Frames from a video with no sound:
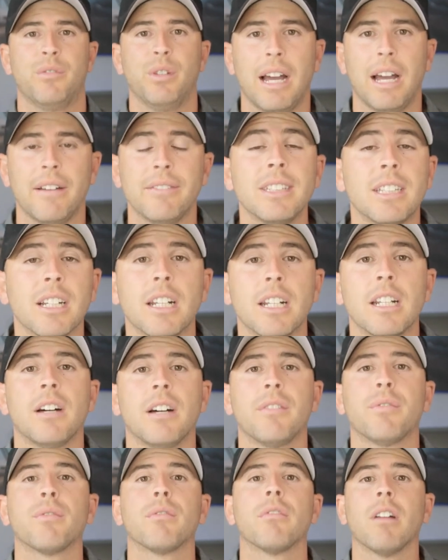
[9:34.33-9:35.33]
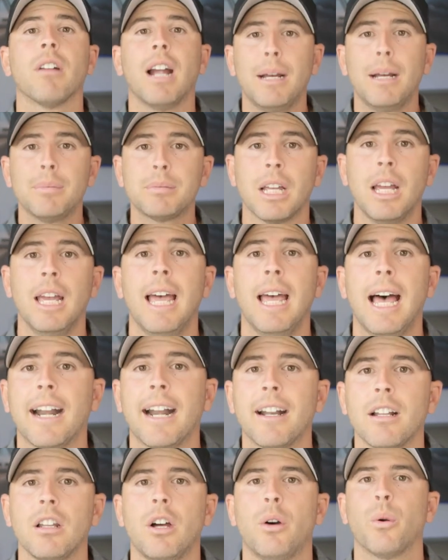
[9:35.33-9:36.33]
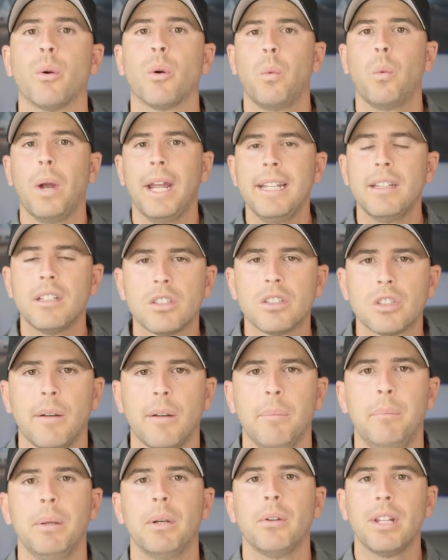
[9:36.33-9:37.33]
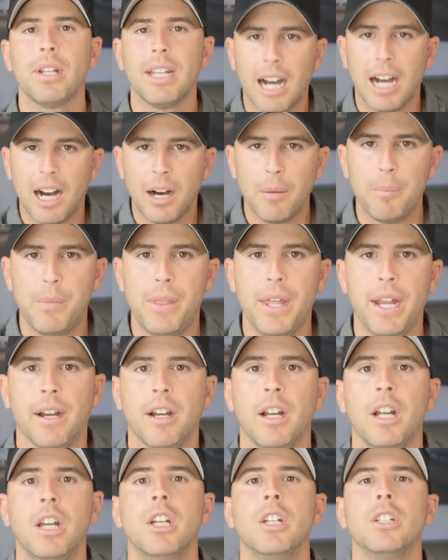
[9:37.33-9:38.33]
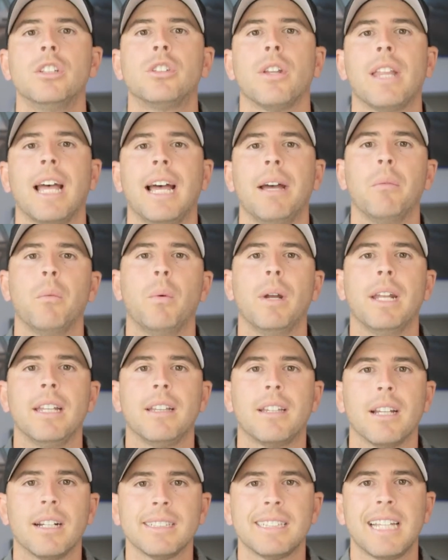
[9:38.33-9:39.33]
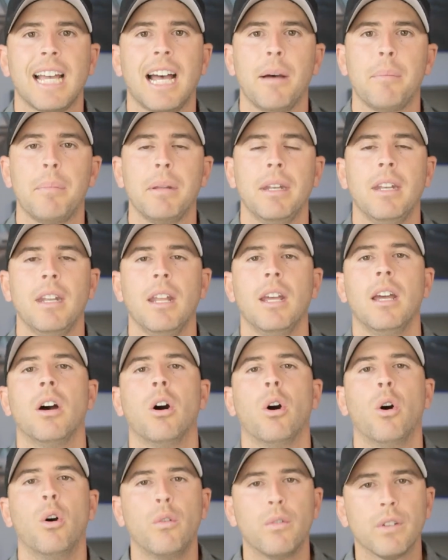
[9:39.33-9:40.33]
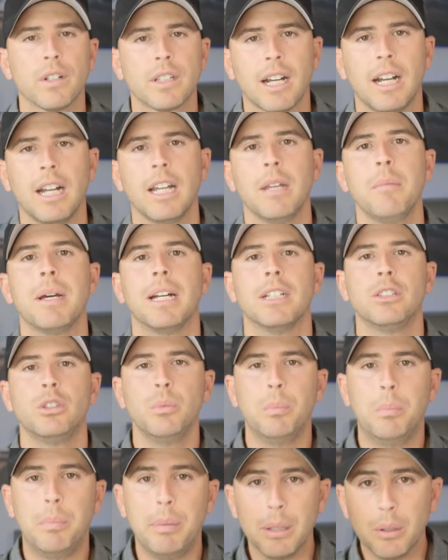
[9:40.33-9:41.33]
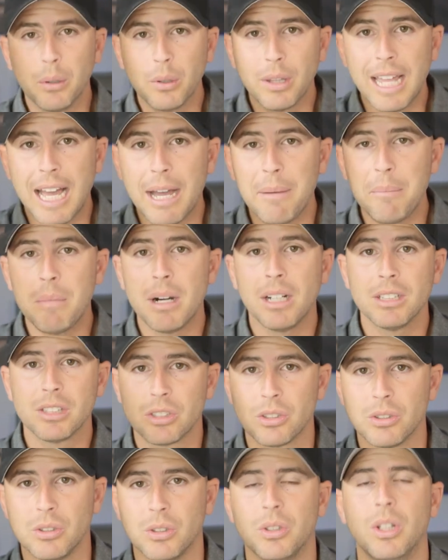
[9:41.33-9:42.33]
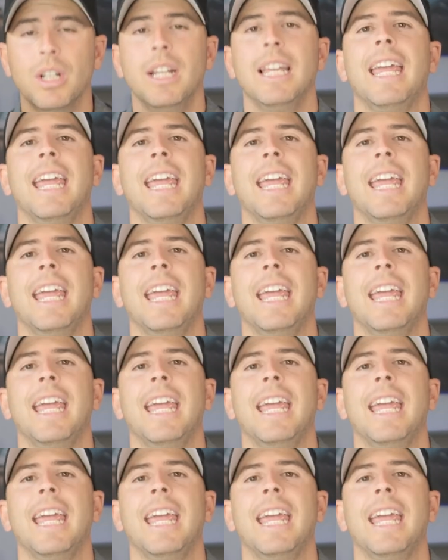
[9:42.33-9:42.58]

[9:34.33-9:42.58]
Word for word: You haven't done enough reps at a lower weight to start building up there so that when it does happen, over time, as you build that muscle,